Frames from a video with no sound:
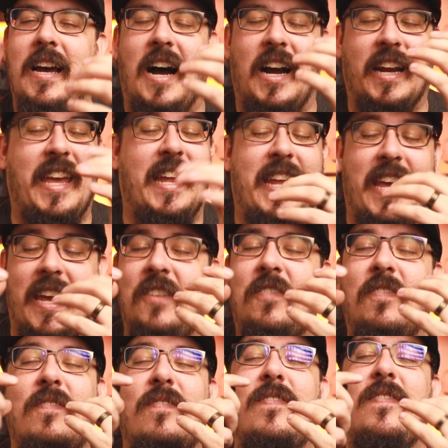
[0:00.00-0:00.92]
Again,
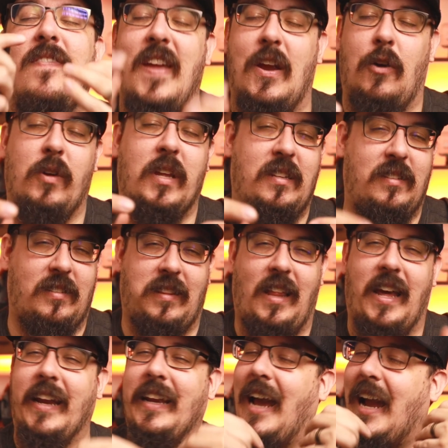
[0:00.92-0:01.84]
it's very
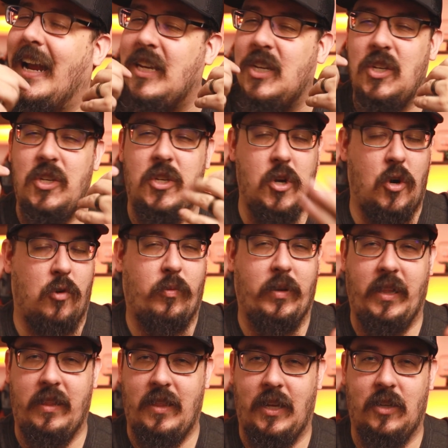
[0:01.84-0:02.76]
slight. I don't
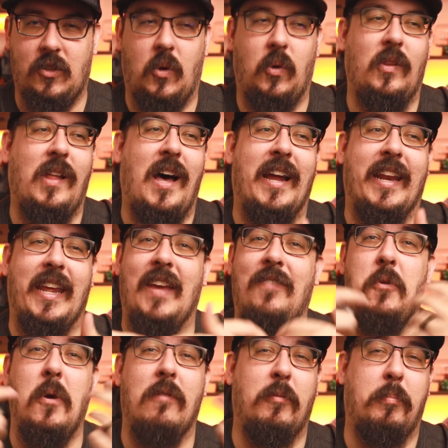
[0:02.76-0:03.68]
really think it's a whole lot.
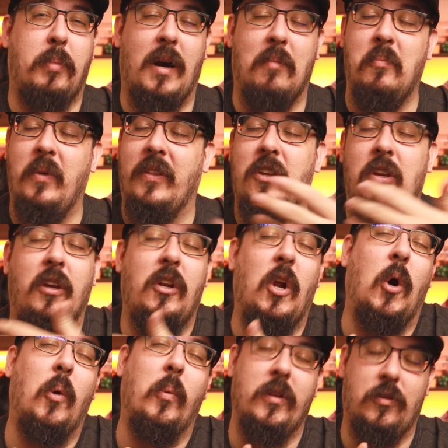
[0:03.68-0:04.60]
If you have a problem with it, you can
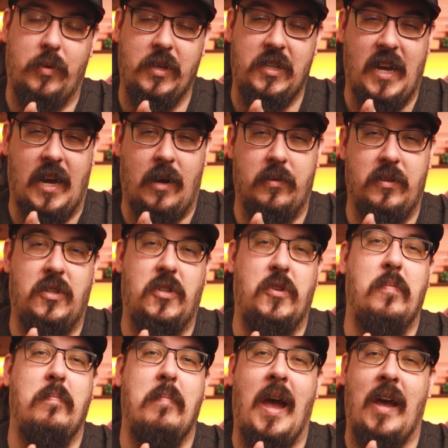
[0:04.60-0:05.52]
always reach out
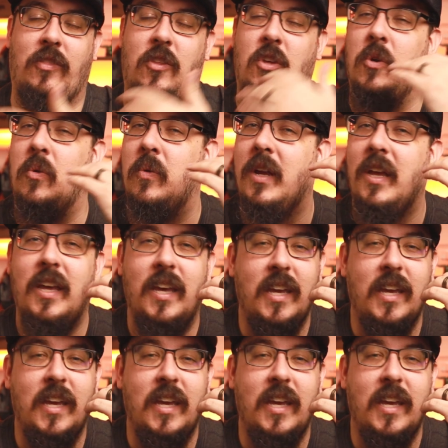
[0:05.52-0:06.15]
to Matthew.